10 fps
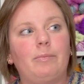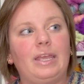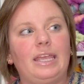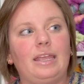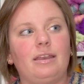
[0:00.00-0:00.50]

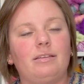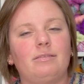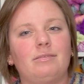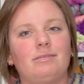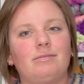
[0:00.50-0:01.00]
in
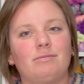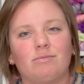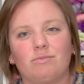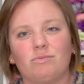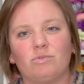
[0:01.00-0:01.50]

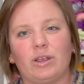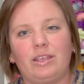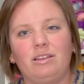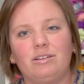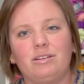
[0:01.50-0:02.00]

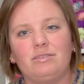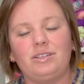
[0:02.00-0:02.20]
regular